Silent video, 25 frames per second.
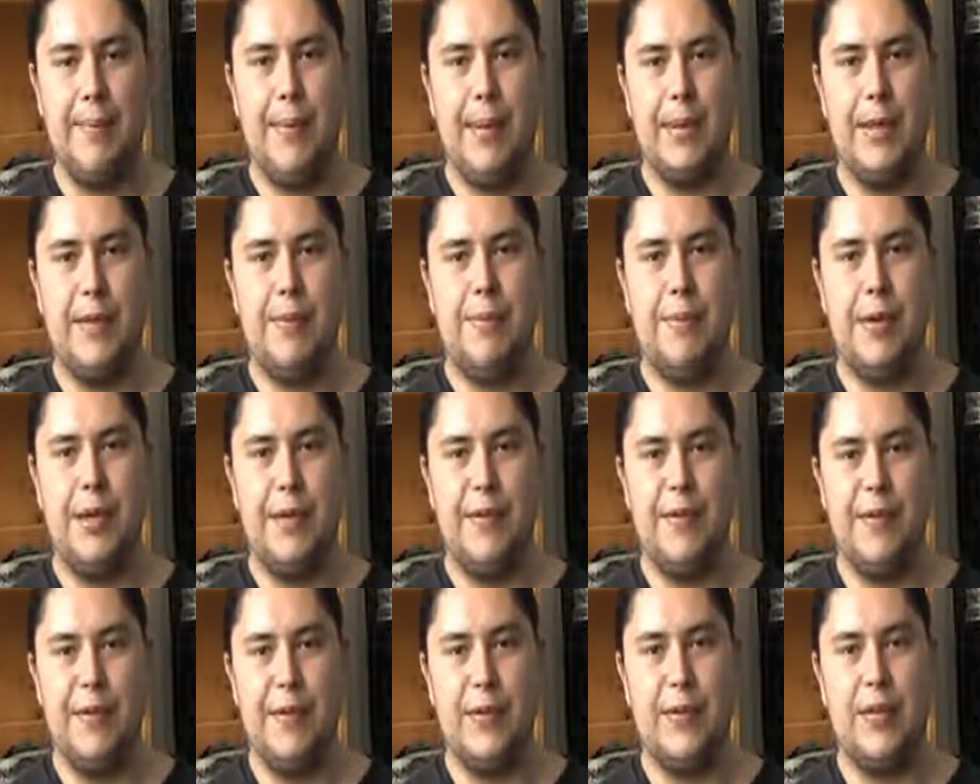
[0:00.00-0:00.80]
But the
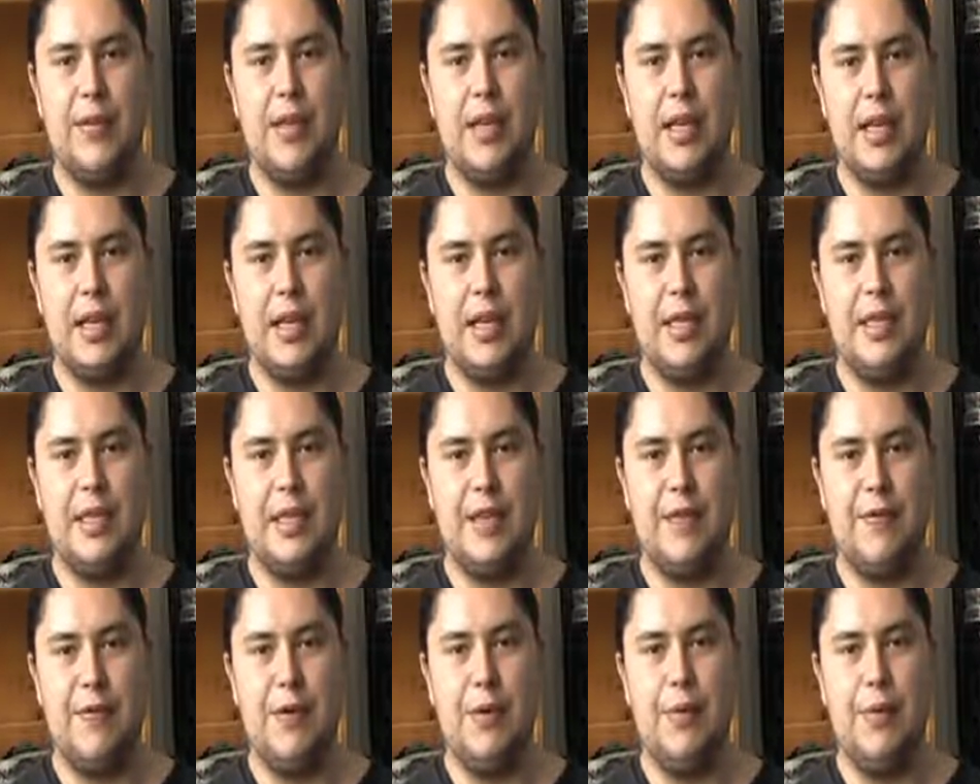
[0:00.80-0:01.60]
beautiful thing is,
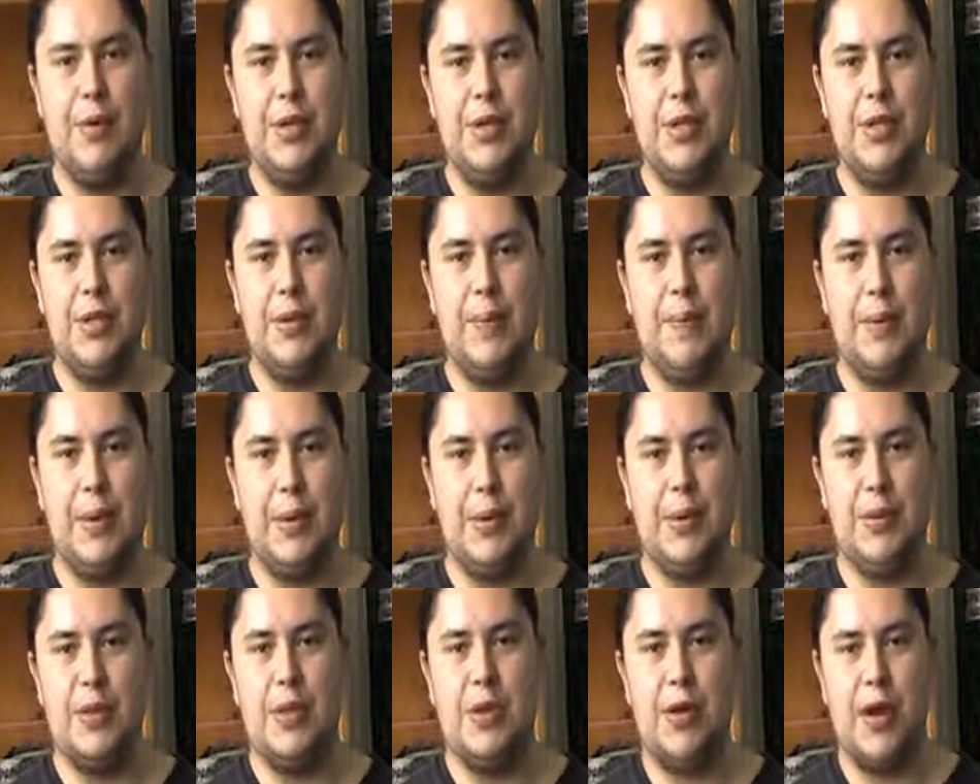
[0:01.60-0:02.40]
if you wish to
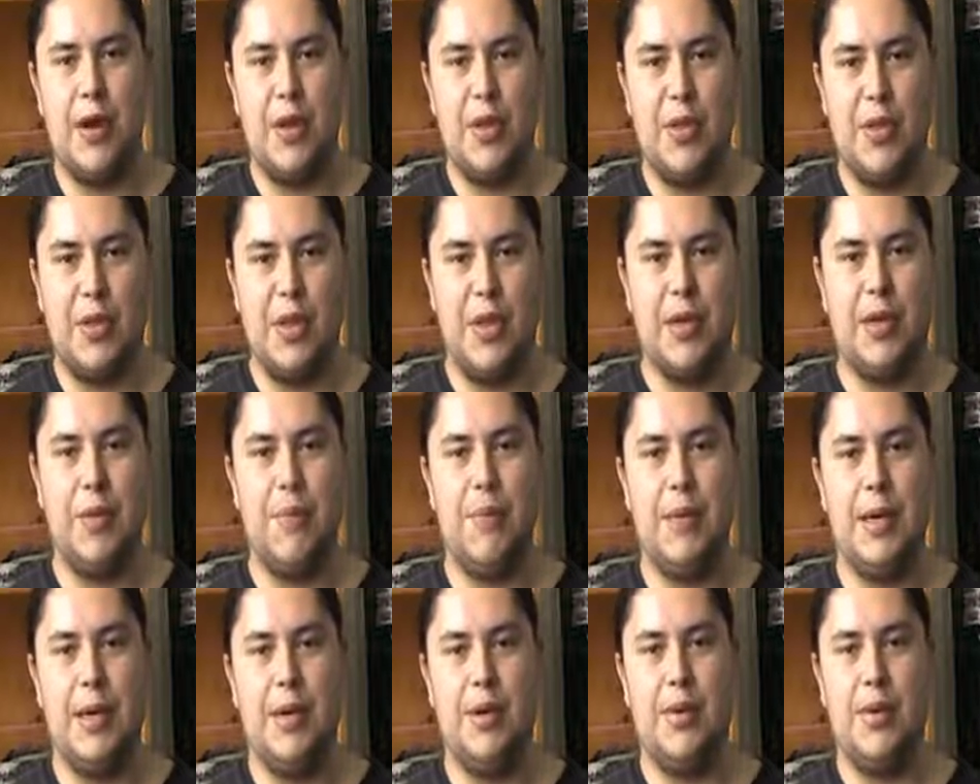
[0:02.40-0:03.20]
build your own thing or
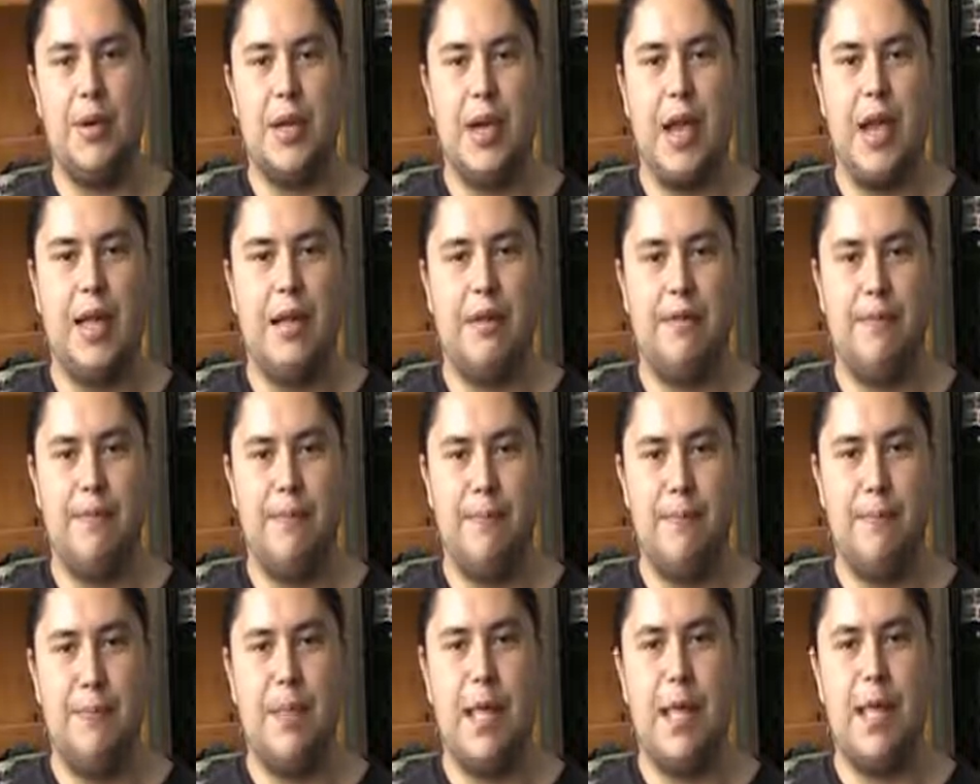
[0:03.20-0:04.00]
be creative,
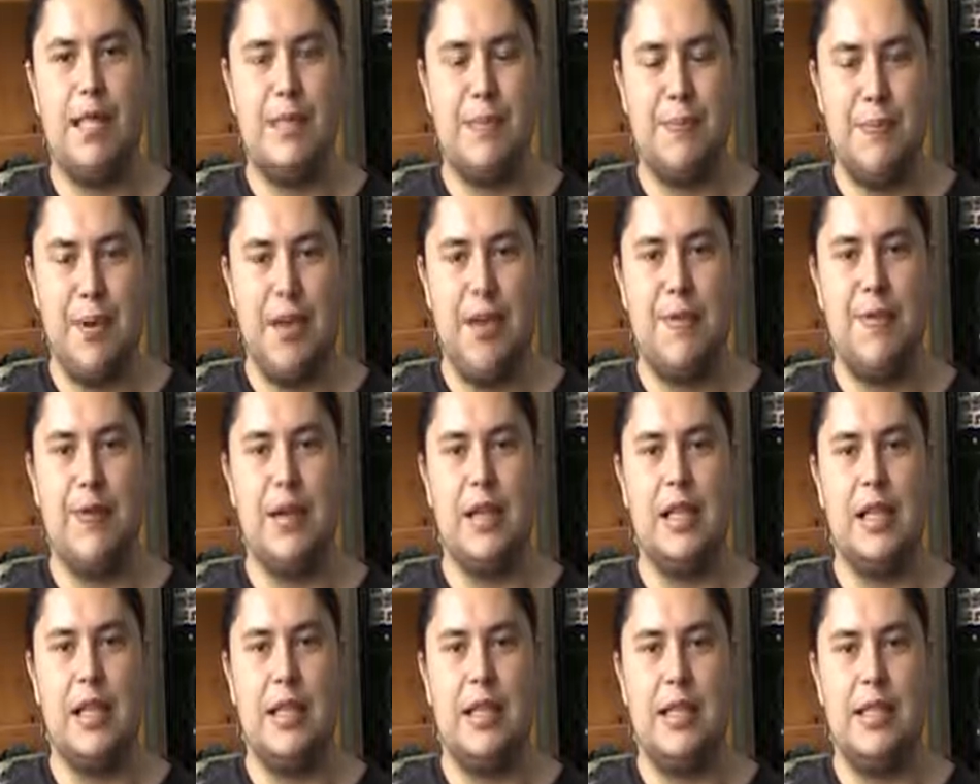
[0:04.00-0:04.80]
that's
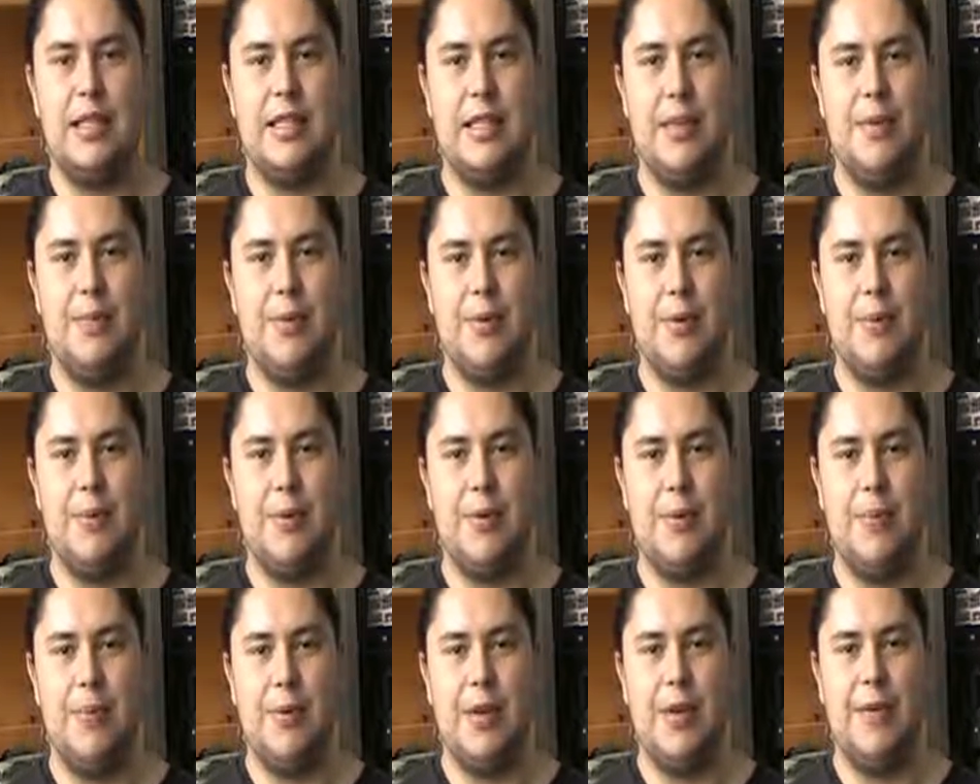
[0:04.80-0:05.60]
perfectly
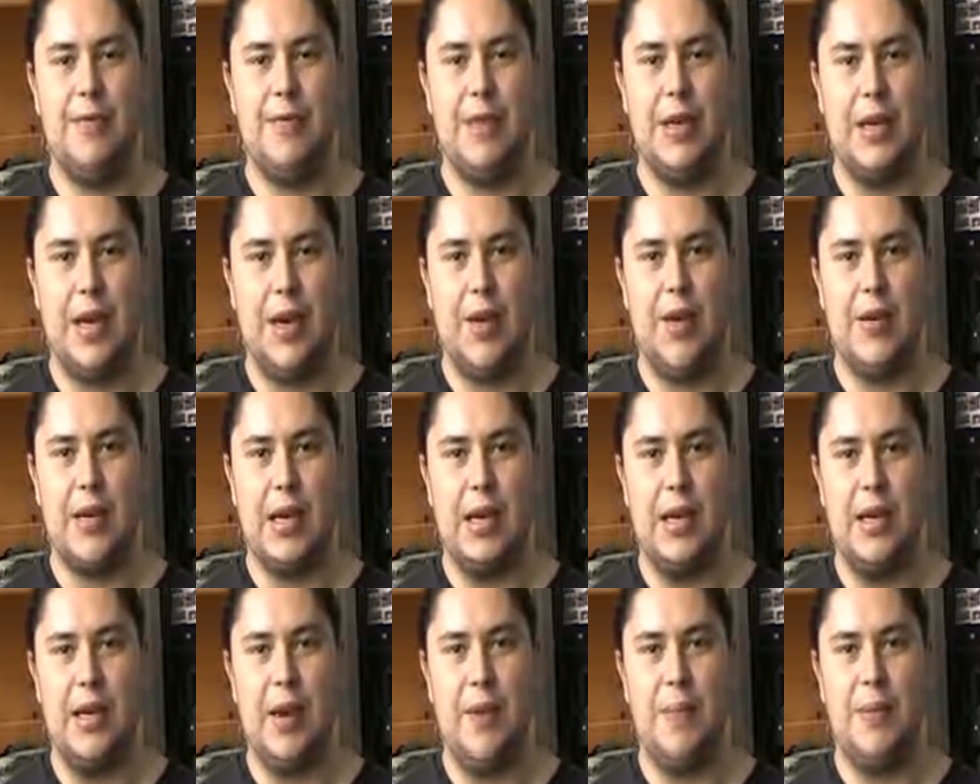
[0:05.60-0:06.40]
acceptable. But if you're going
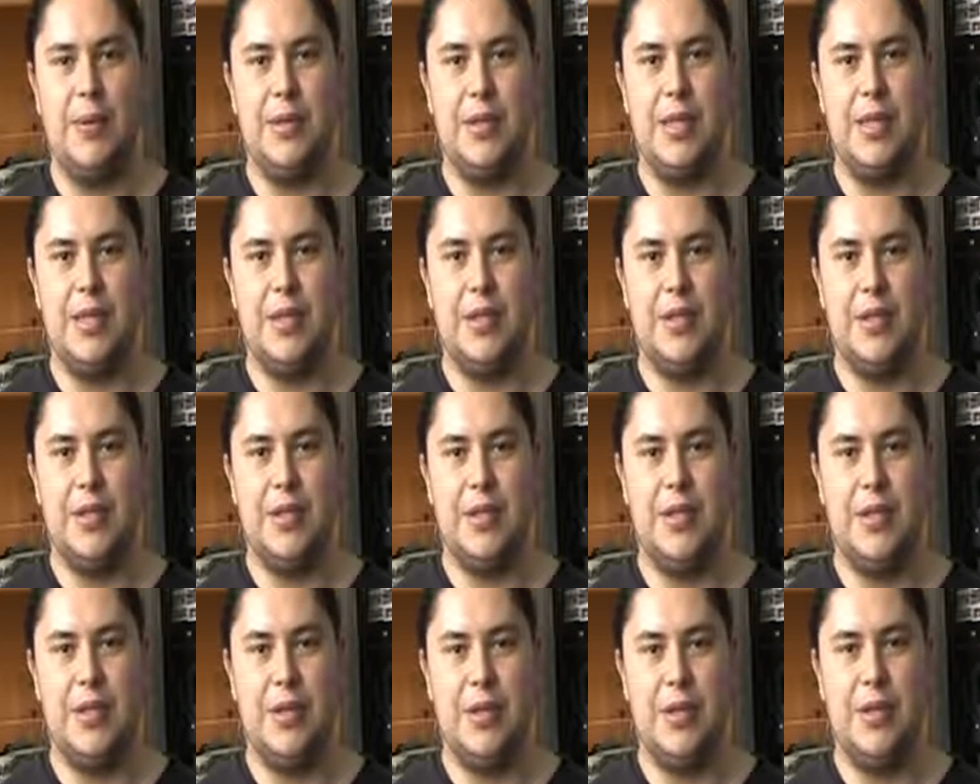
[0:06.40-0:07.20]
in
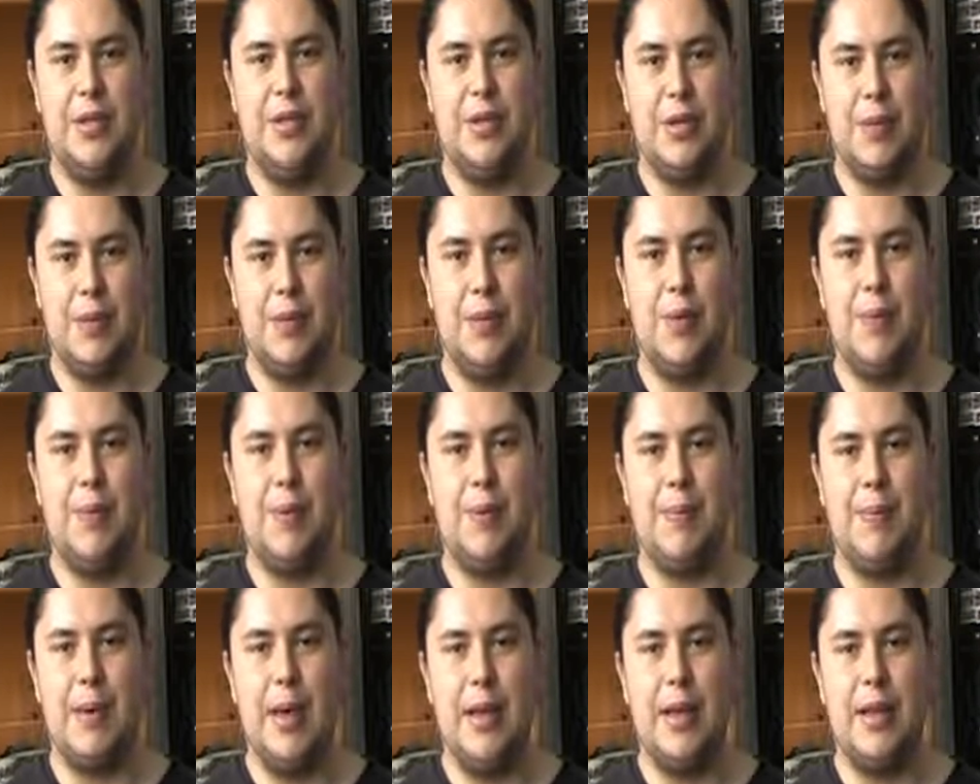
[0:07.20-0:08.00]
competitions, you will
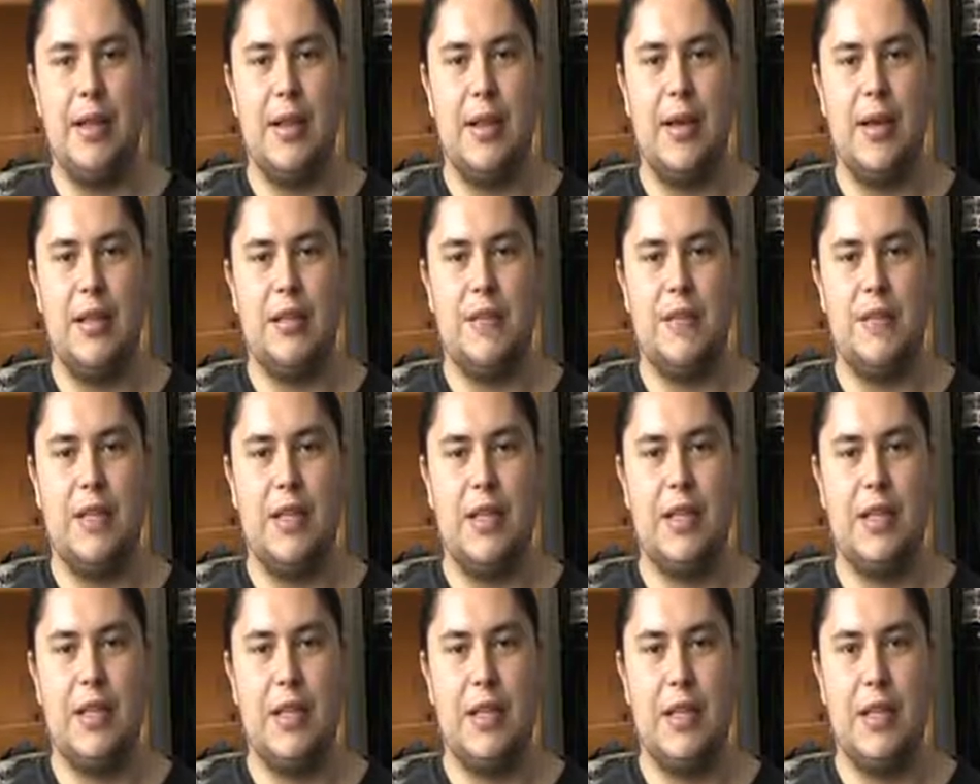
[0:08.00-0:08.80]
be penalised for
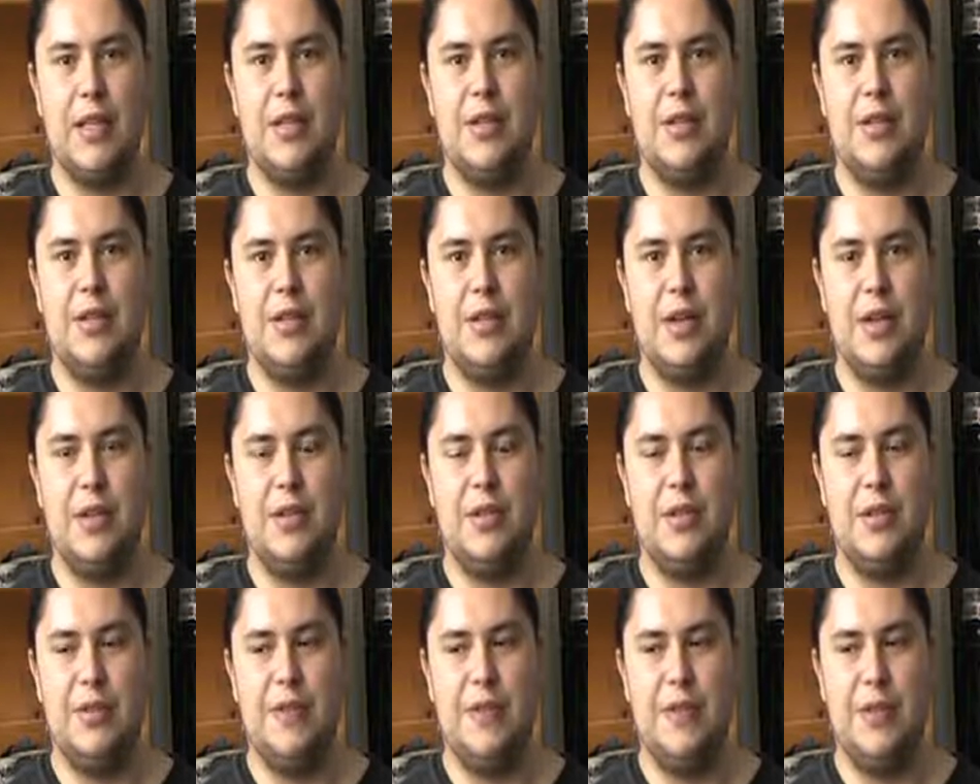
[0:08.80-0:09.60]
this unless you show
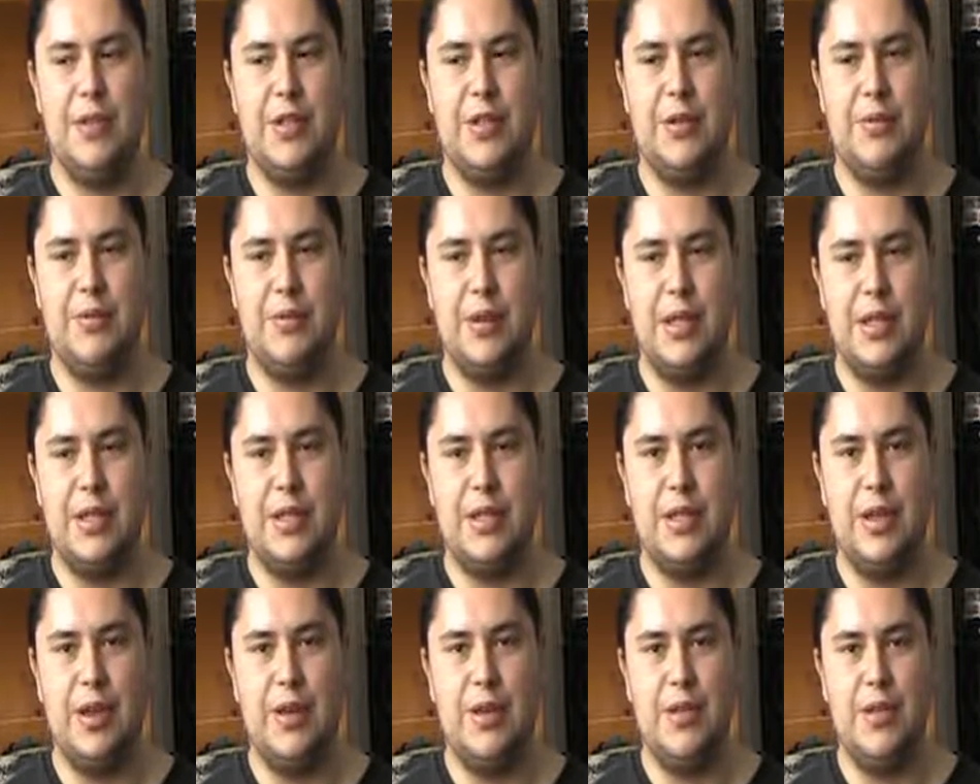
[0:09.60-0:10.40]
sufficient
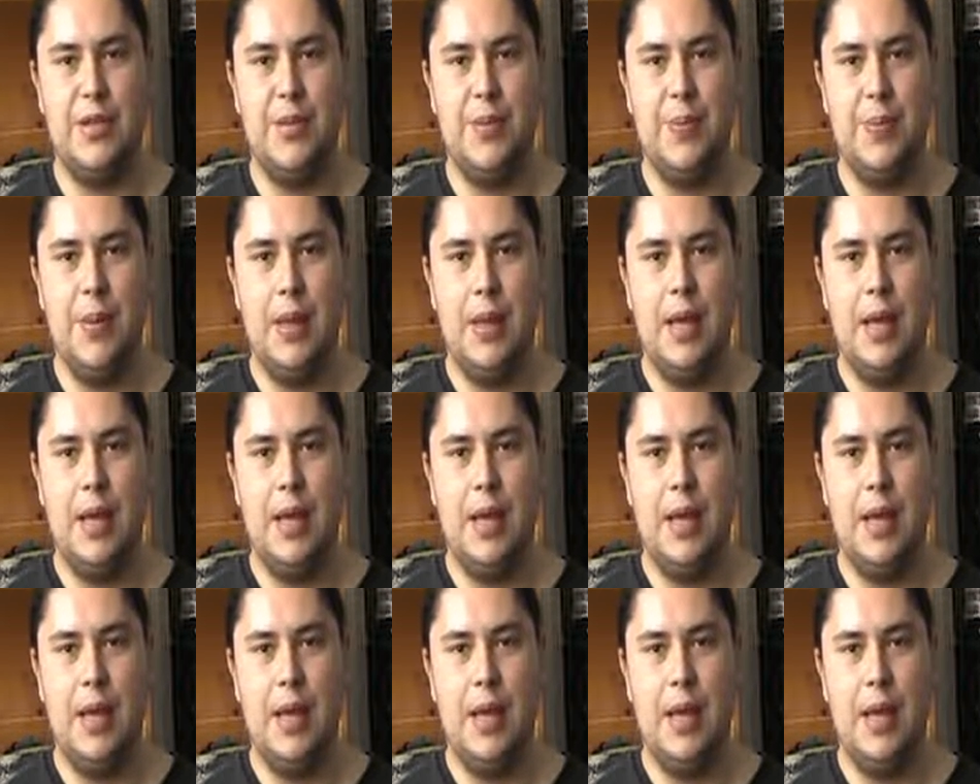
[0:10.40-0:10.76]
research.